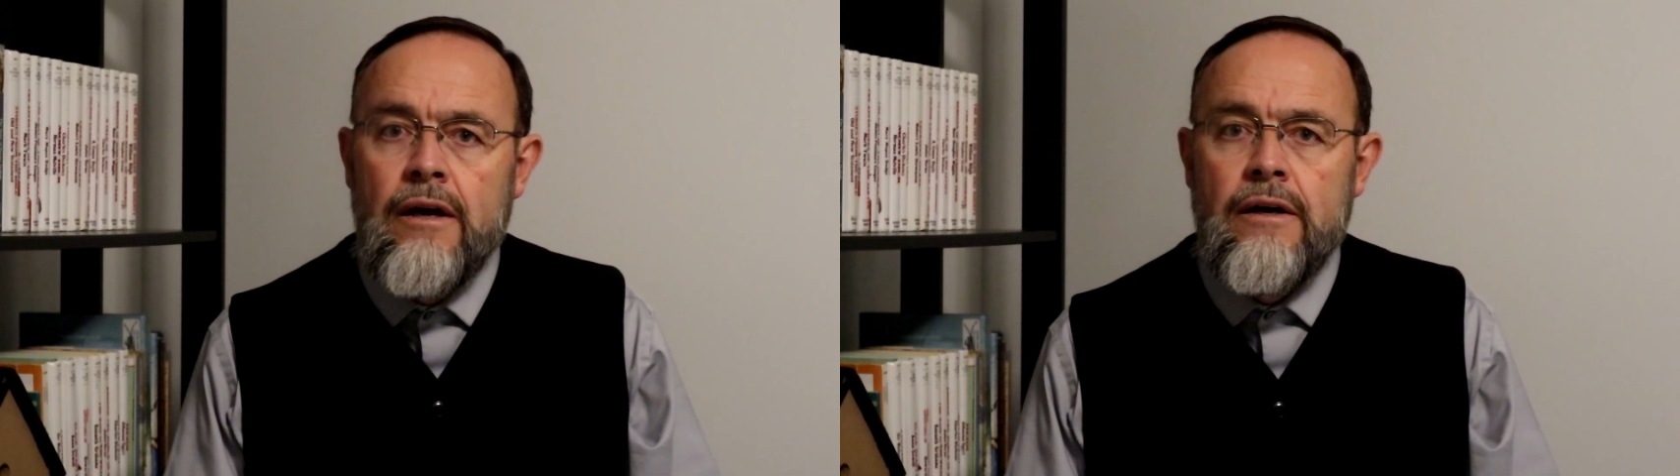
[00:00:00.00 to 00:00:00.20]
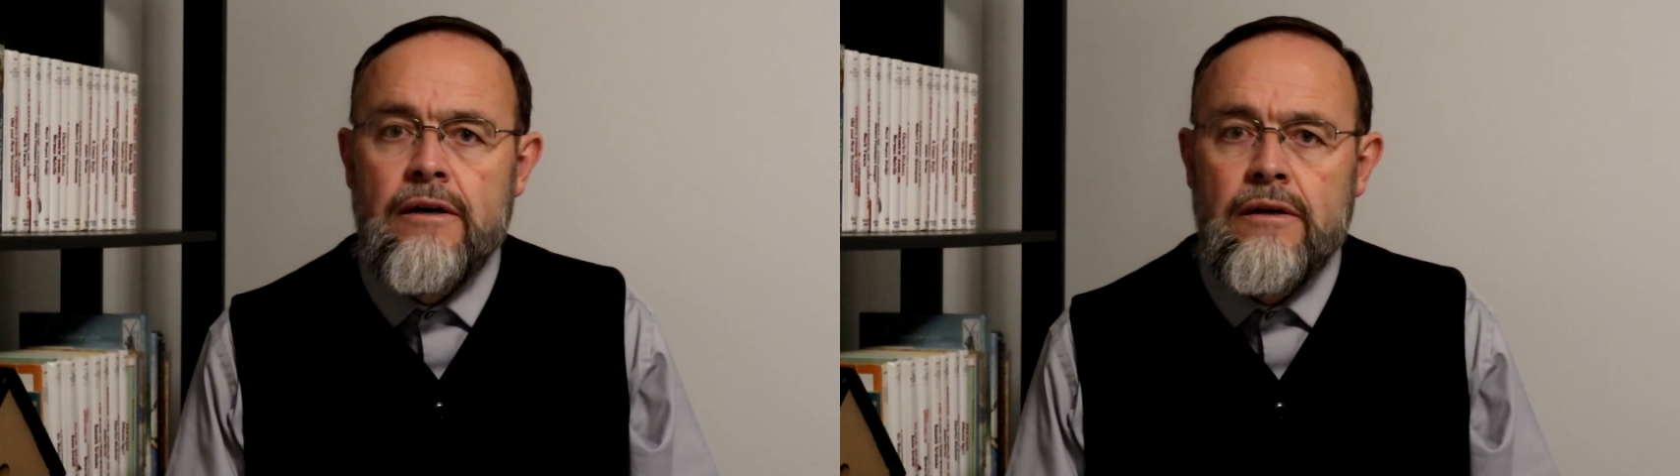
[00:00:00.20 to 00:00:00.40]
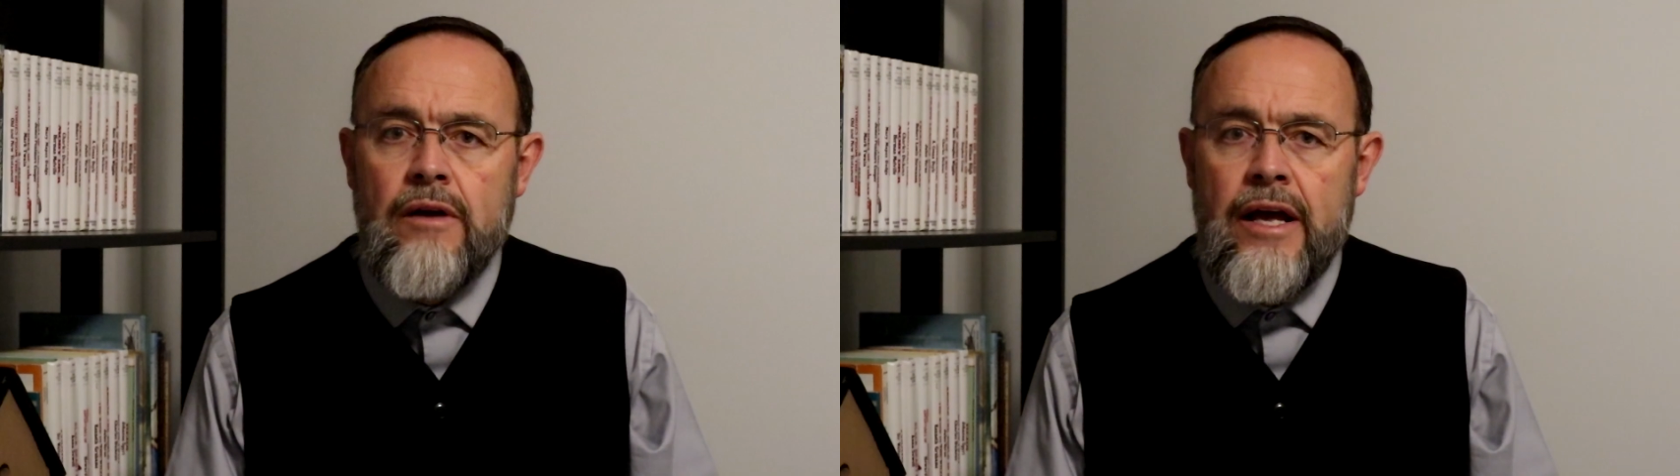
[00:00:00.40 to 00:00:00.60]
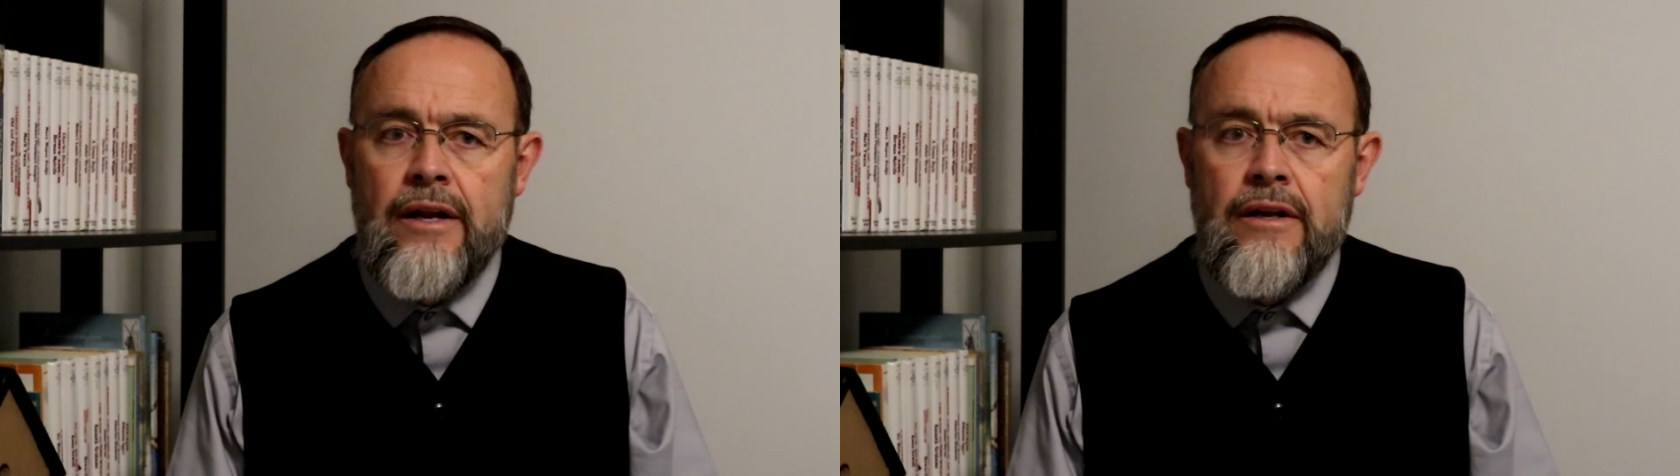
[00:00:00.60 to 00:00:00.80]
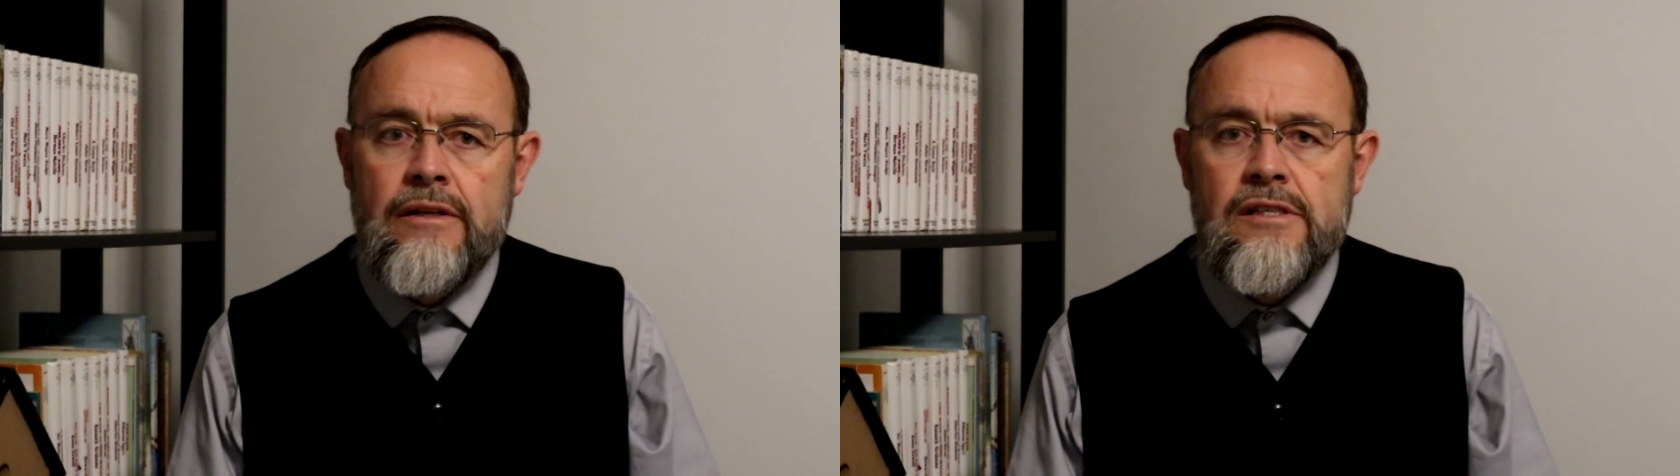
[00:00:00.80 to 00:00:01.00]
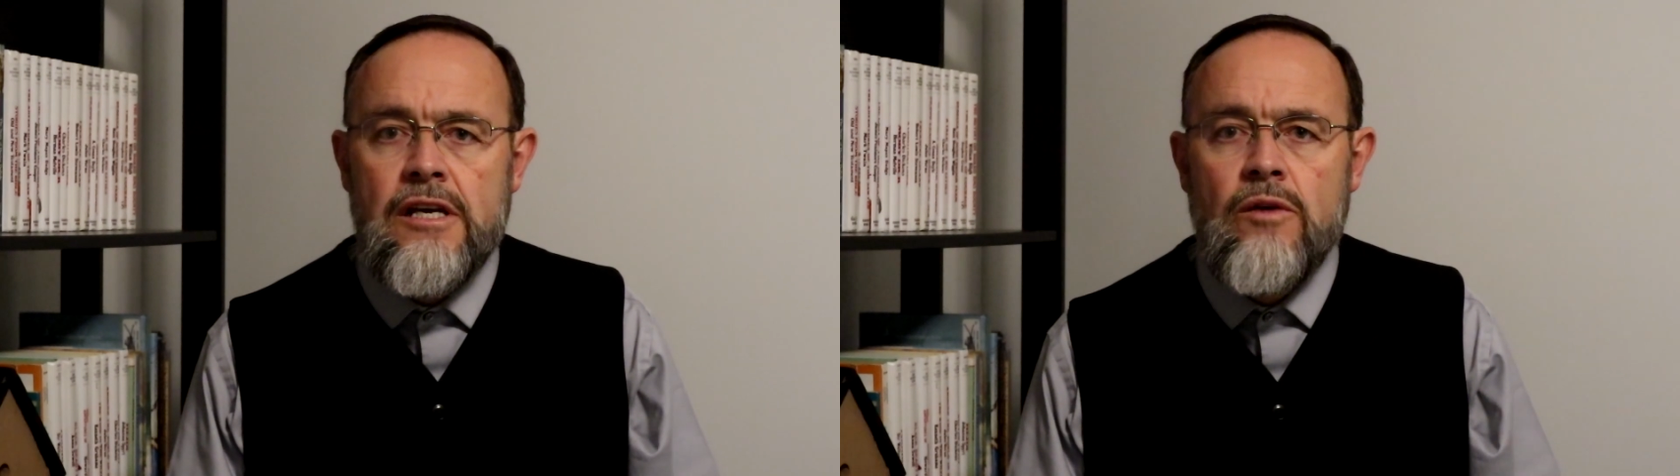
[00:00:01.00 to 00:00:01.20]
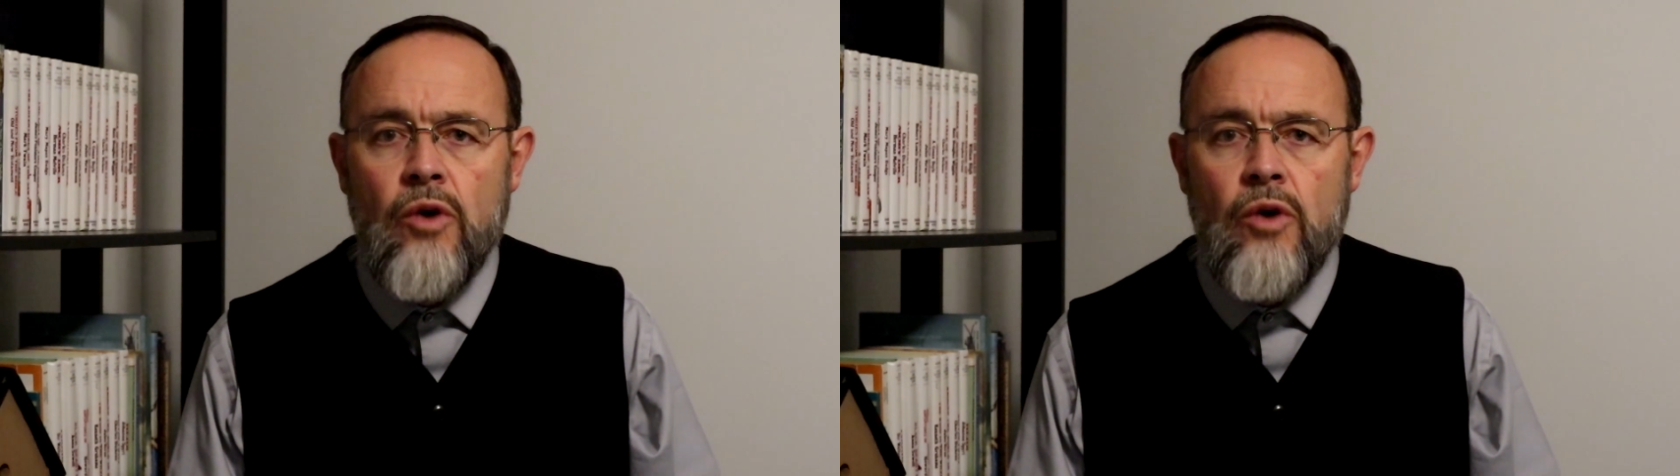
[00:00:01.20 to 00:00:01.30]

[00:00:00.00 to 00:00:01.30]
and see